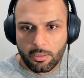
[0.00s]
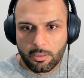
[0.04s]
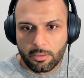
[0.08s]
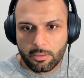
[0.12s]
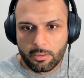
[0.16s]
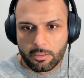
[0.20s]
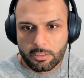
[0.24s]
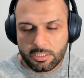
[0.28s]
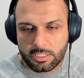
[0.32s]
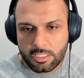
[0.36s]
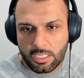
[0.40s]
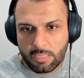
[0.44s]

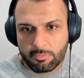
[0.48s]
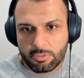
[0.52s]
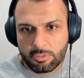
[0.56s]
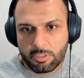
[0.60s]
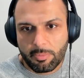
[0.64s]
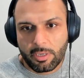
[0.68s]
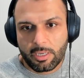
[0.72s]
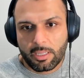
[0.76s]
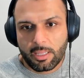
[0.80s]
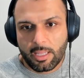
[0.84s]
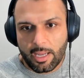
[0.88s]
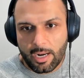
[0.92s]
seem to
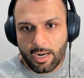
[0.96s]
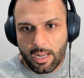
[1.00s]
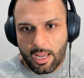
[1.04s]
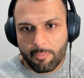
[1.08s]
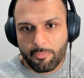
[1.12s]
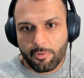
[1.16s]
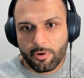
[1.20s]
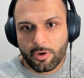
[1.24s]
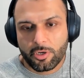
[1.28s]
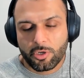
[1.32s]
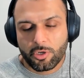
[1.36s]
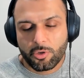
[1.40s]
be a lot
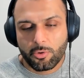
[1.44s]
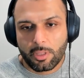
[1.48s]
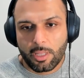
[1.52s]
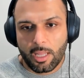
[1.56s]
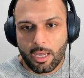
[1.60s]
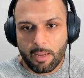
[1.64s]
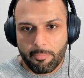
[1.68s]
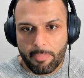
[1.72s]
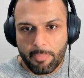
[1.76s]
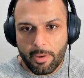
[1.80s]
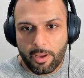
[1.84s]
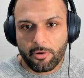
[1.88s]
happier and do a
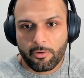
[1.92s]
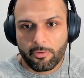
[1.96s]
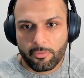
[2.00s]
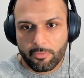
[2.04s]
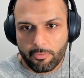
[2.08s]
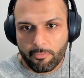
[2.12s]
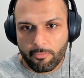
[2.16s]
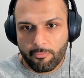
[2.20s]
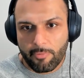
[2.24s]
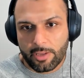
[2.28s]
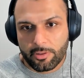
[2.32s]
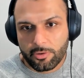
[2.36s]
lot better
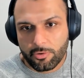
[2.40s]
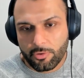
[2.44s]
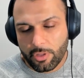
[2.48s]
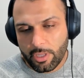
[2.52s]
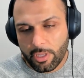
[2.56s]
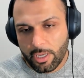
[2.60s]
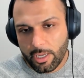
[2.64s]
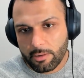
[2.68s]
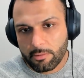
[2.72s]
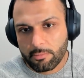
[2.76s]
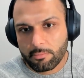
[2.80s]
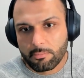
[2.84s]
rather
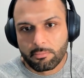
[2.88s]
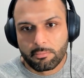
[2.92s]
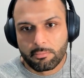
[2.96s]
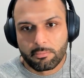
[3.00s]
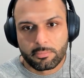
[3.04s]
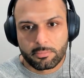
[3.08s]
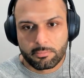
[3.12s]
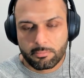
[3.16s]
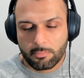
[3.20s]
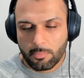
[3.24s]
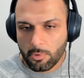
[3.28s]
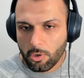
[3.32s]
than
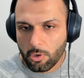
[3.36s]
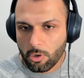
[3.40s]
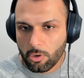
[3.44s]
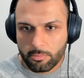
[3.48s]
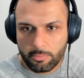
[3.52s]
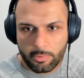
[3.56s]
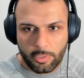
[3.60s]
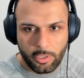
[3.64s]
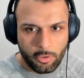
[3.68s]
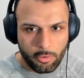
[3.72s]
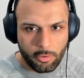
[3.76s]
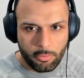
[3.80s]

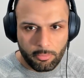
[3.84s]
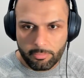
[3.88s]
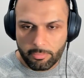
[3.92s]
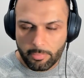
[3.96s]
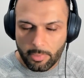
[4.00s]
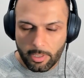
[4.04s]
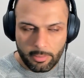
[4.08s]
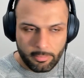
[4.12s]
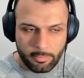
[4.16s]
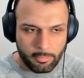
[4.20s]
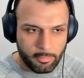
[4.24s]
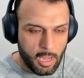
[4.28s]
on you know
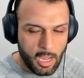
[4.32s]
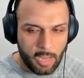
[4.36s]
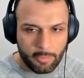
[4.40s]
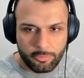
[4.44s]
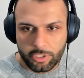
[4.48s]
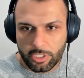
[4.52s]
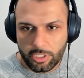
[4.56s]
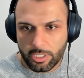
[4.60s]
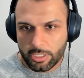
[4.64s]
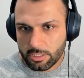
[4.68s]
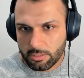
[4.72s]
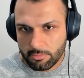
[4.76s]

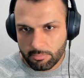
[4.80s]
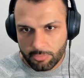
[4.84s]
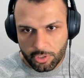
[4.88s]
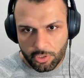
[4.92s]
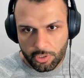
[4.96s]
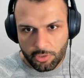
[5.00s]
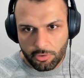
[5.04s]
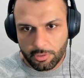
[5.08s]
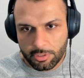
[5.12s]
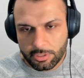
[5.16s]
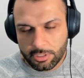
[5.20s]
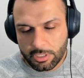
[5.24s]
objects and
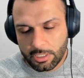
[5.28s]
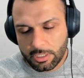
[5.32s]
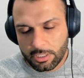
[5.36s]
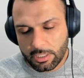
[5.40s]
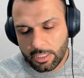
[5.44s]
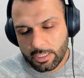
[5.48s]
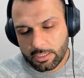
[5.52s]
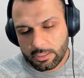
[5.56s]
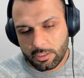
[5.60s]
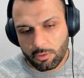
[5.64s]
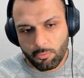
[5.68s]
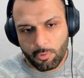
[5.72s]
materialistic
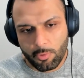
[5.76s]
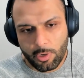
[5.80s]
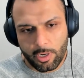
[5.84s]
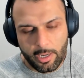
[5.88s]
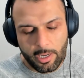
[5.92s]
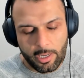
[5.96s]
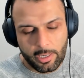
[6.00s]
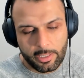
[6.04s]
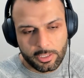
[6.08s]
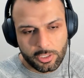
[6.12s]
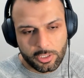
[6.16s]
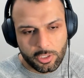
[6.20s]
things and
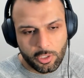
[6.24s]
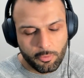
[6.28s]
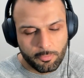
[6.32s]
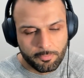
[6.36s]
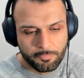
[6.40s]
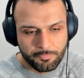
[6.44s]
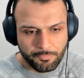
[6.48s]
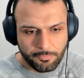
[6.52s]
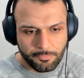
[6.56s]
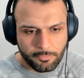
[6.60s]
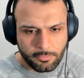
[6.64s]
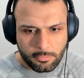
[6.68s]
whatnot. And so,
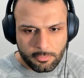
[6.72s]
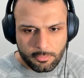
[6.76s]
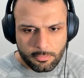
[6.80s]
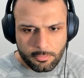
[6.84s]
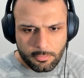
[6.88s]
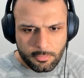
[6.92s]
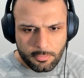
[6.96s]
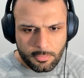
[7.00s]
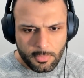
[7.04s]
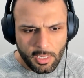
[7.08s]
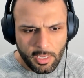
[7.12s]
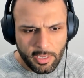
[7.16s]

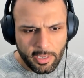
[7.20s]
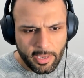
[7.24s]
I